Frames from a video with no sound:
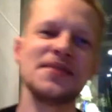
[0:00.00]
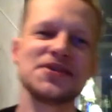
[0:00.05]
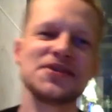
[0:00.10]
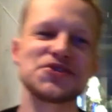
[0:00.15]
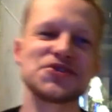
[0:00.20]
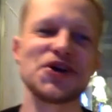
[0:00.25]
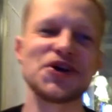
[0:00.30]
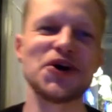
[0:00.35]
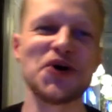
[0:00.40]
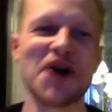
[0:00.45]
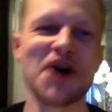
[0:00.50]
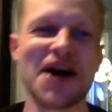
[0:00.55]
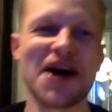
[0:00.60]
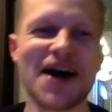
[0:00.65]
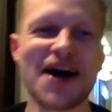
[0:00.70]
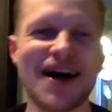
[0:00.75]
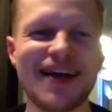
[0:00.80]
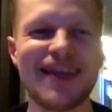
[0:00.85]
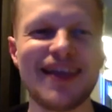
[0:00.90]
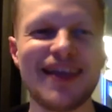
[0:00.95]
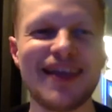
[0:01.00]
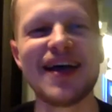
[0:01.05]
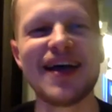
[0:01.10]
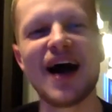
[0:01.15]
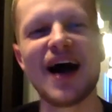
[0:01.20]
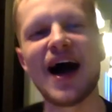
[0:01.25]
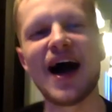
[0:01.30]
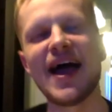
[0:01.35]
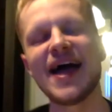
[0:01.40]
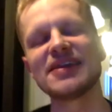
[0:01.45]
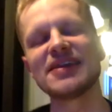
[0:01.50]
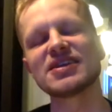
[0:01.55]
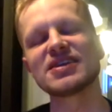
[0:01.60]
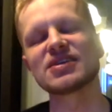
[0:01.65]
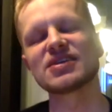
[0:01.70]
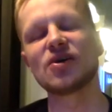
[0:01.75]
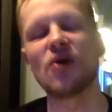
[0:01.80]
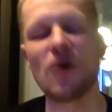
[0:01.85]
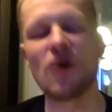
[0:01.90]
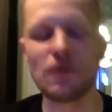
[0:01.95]
So uh, I had
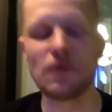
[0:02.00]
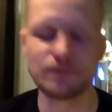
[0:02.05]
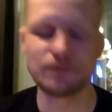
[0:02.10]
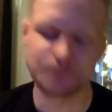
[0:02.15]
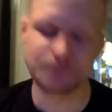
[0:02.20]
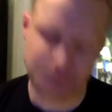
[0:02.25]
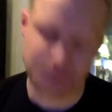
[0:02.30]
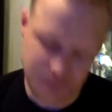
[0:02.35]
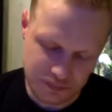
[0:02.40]
this whole.